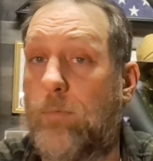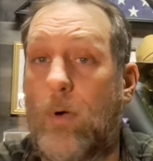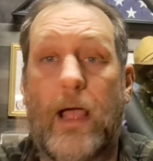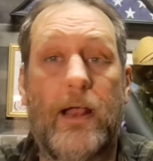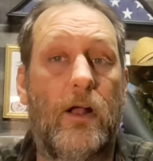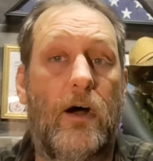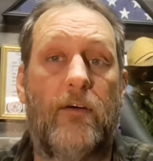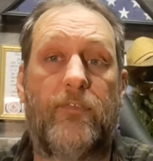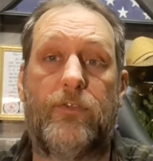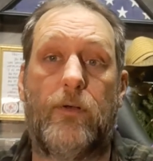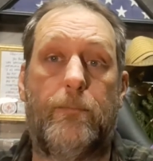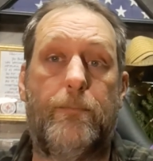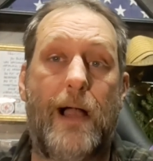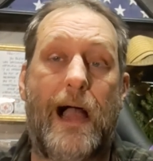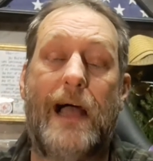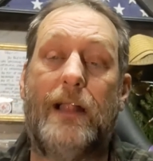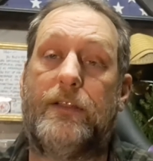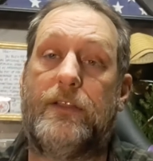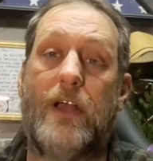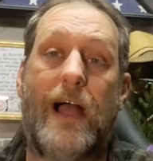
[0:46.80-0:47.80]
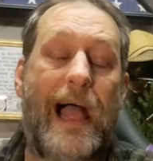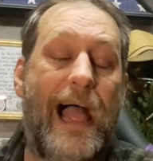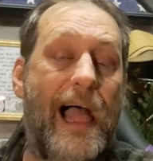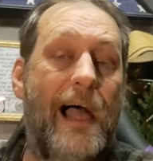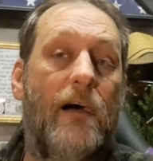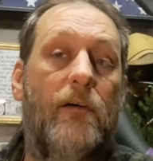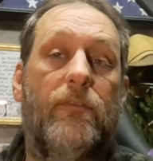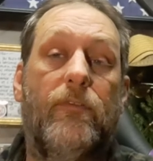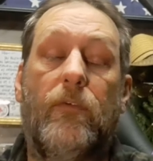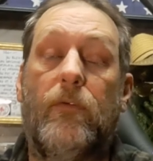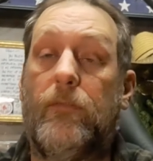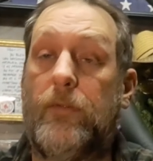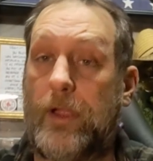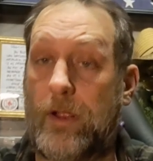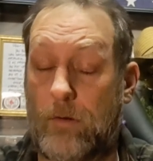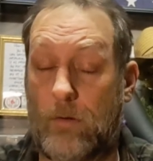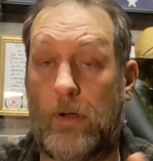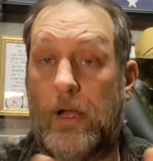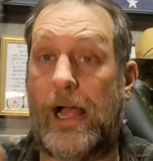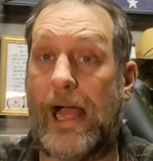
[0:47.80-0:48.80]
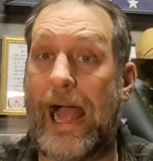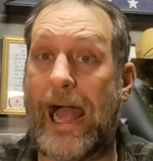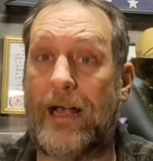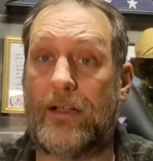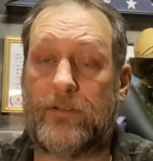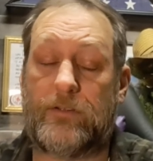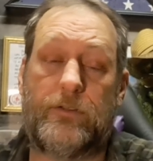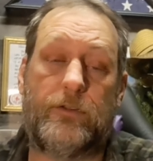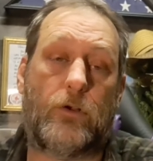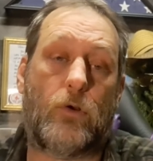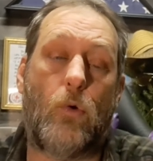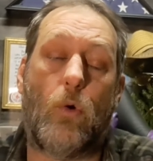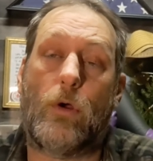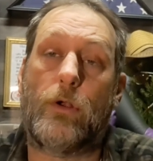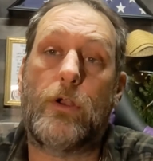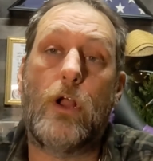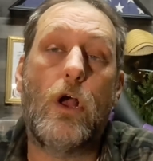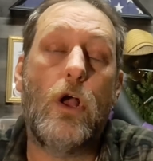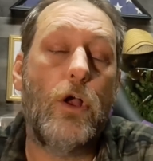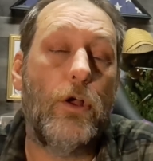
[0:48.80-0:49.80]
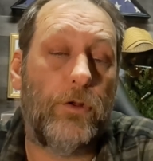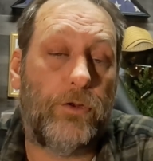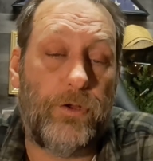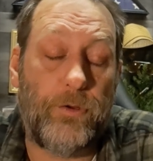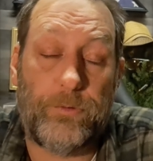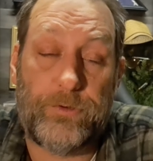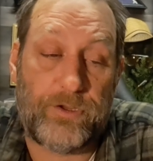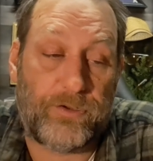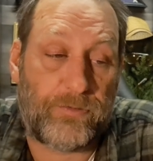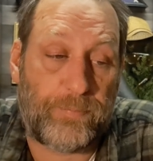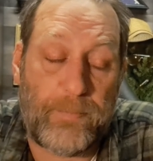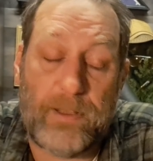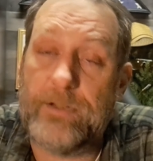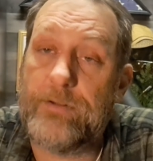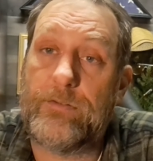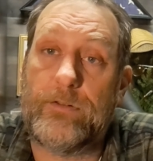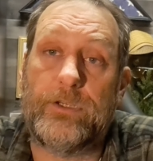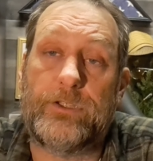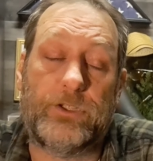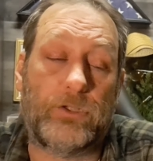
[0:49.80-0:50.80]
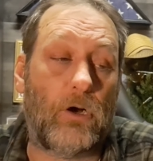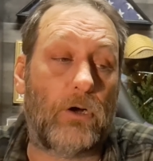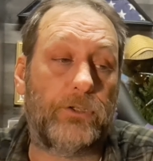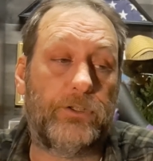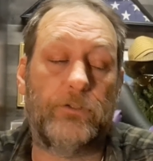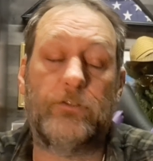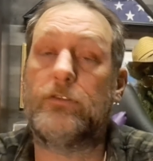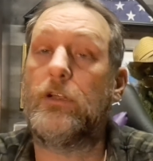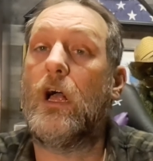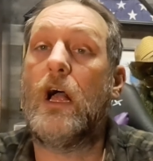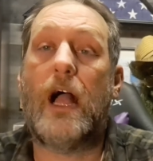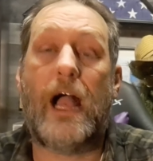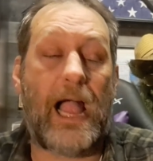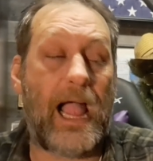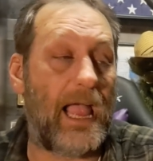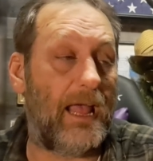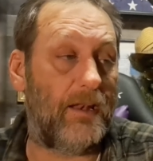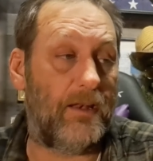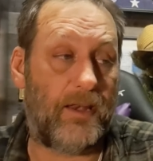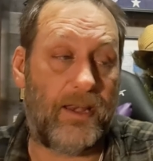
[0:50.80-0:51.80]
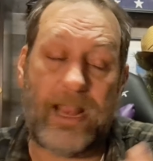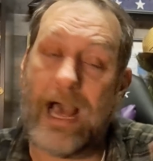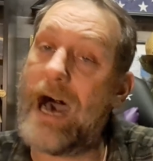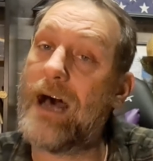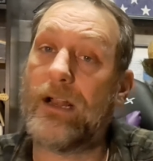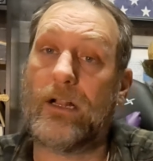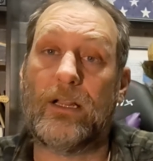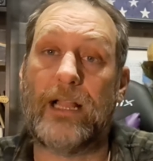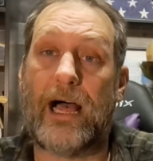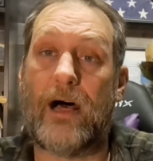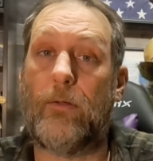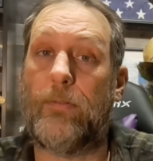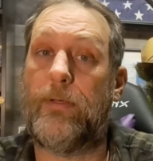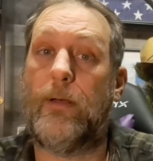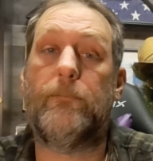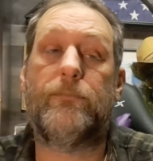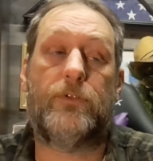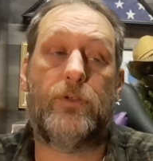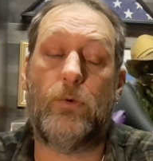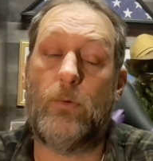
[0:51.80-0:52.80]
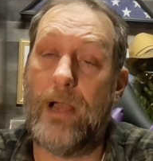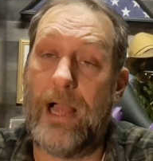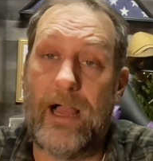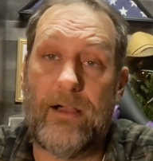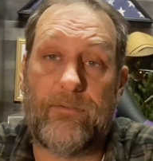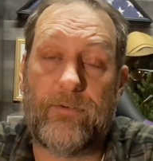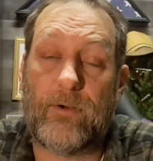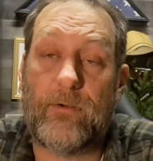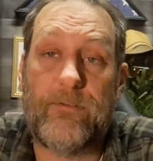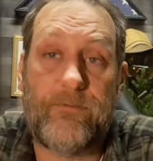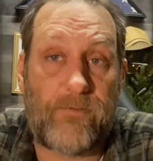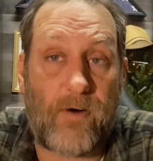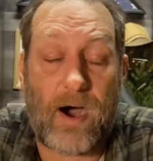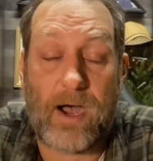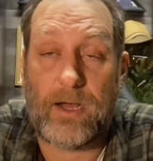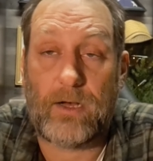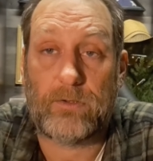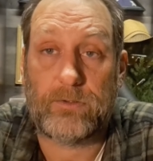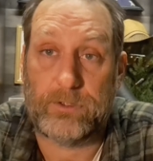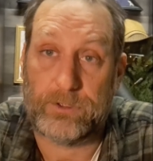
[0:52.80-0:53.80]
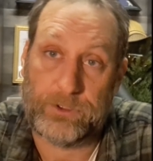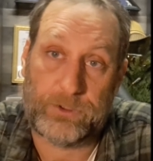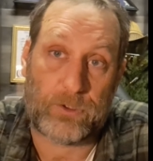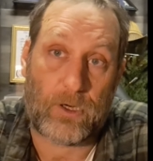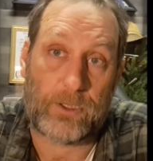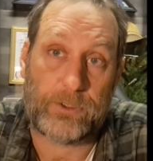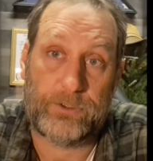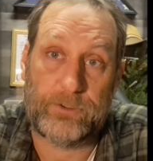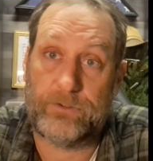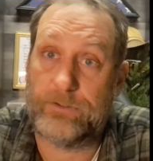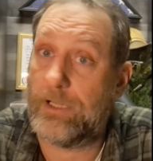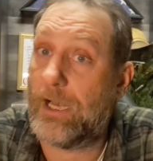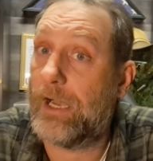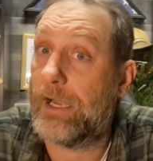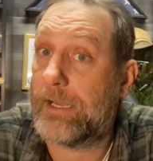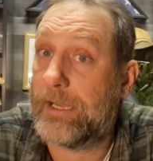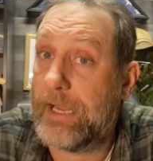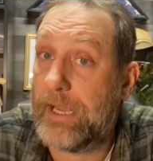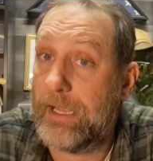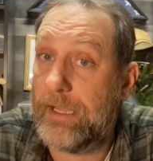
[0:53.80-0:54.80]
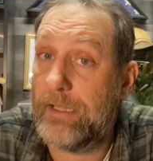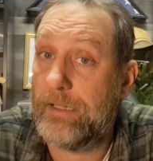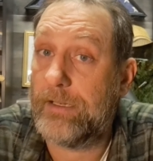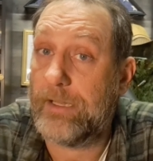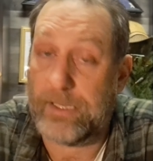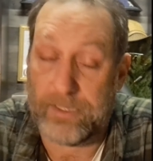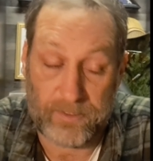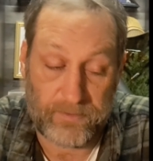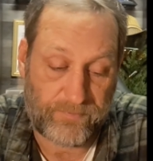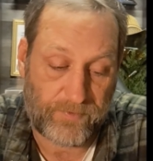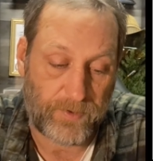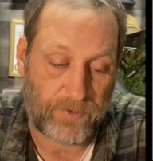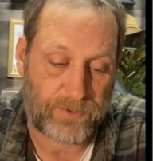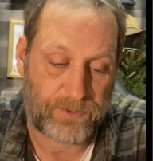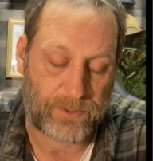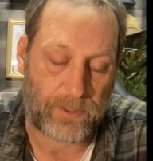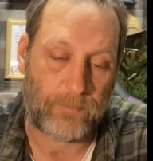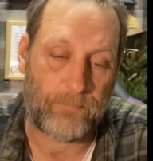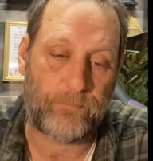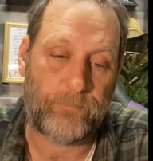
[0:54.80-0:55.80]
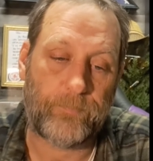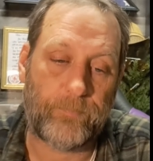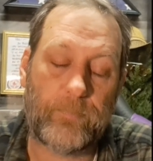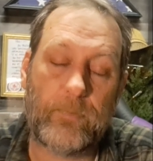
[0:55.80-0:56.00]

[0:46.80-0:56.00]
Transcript: right off the bat to have, you know, ask the court to dismiss the charges and not allow them to ever file the charges again in the future.